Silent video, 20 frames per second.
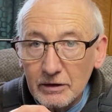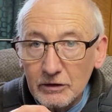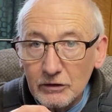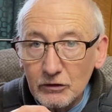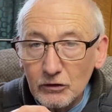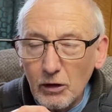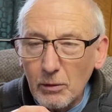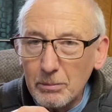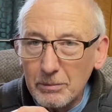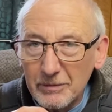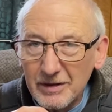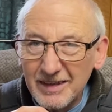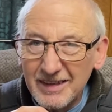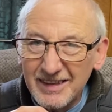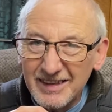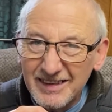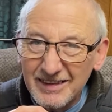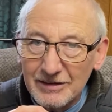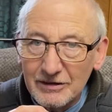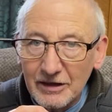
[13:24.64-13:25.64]
Not
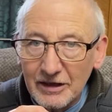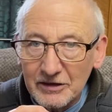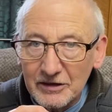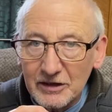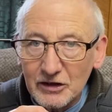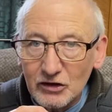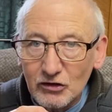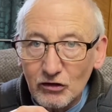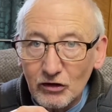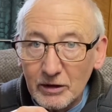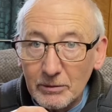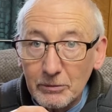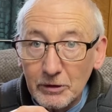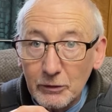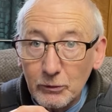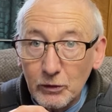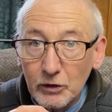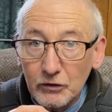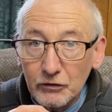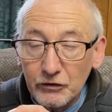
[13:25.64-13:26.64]
that extreme, but
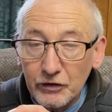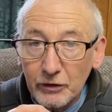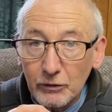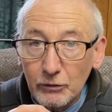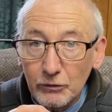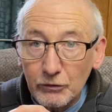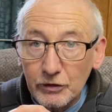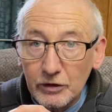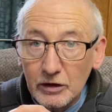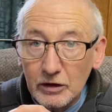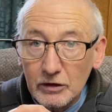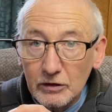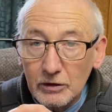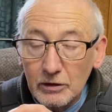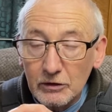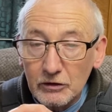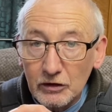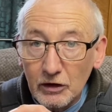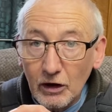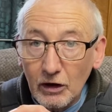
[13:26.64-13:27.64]
it will tilt
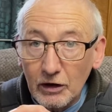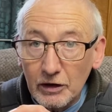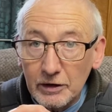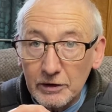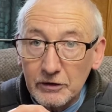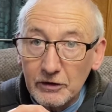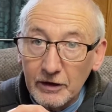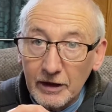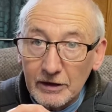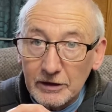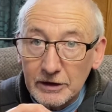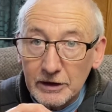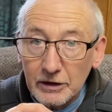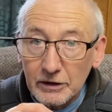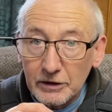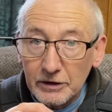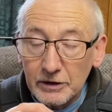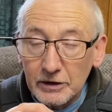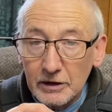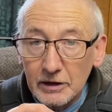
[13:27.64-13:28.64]
slightly to that
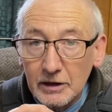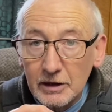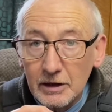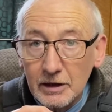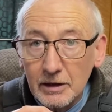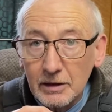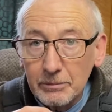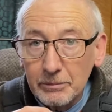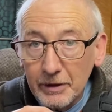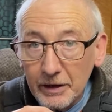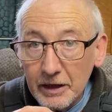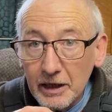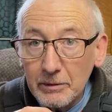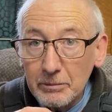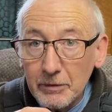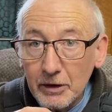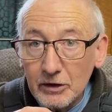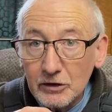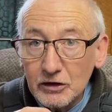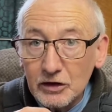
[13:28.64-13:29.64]
side. Bearing in
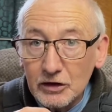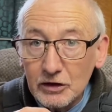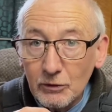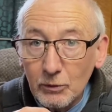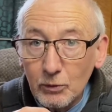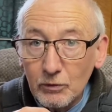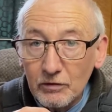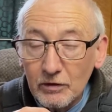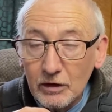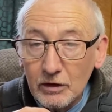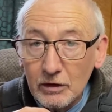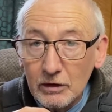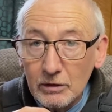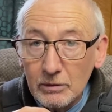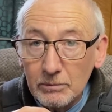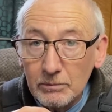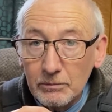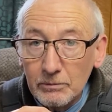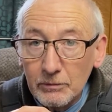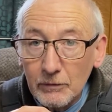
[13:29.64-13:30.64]
mind she's a
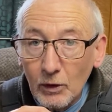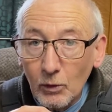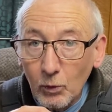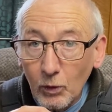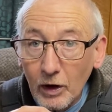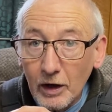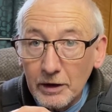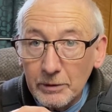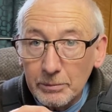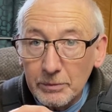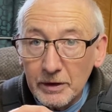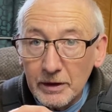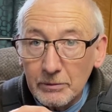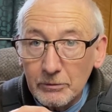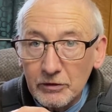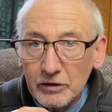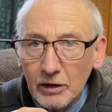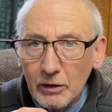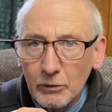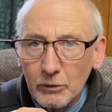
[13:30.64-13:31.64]
wide beam,
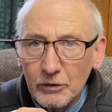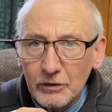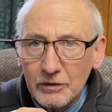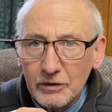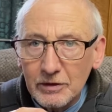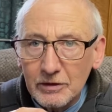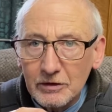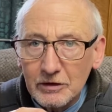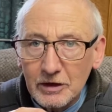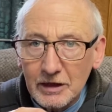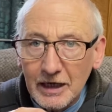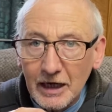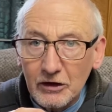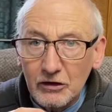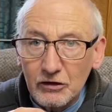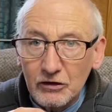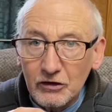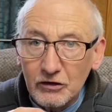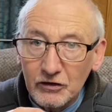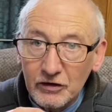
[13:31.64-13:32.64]
so to get
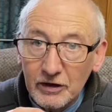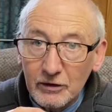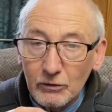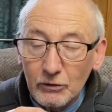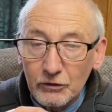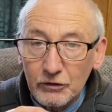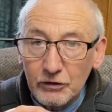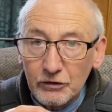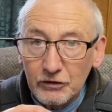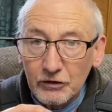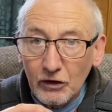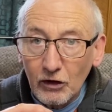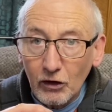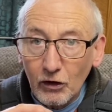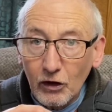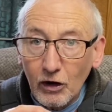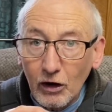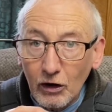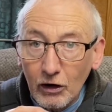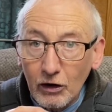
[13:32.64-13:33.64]
her to tilt is a
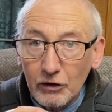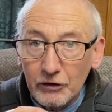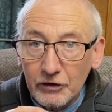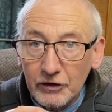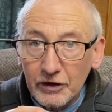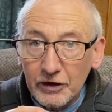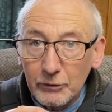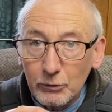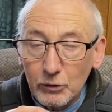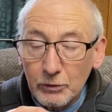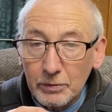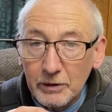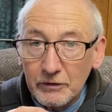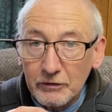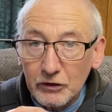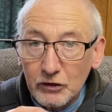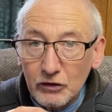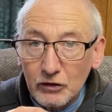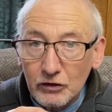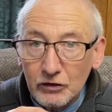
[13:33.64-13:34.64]
lot harder than it would be if
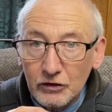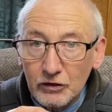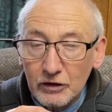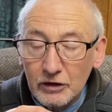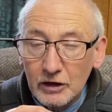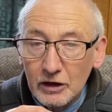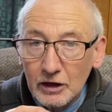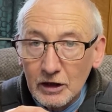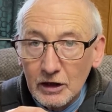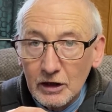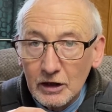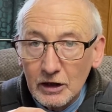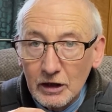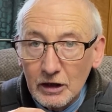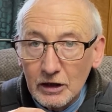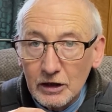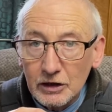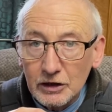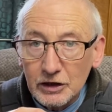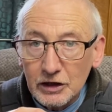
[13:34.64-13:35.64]
it's just a
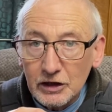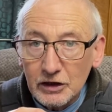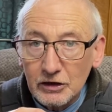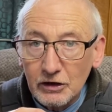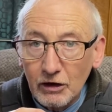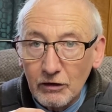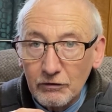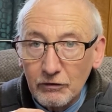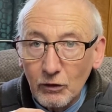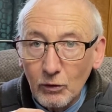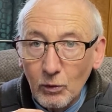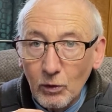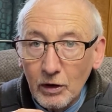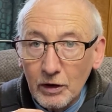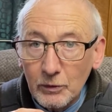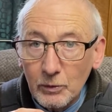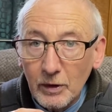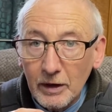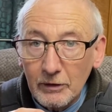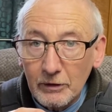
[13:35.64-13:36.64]
6.5 foot
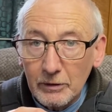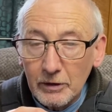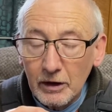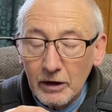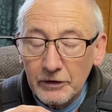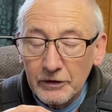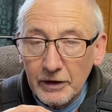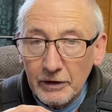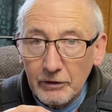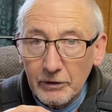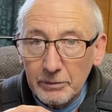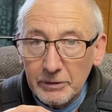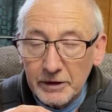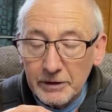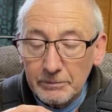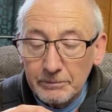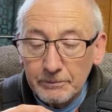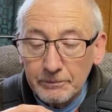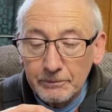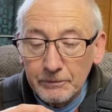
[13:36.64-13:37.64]
wide
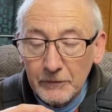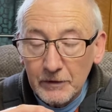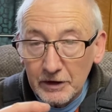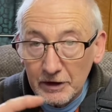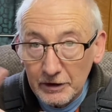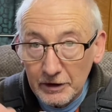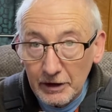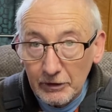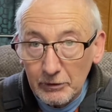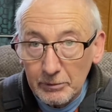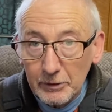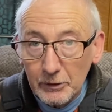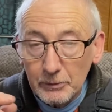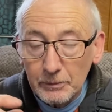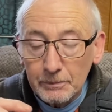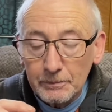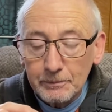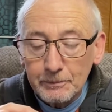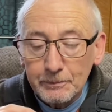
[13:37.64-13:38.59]
narrow boat.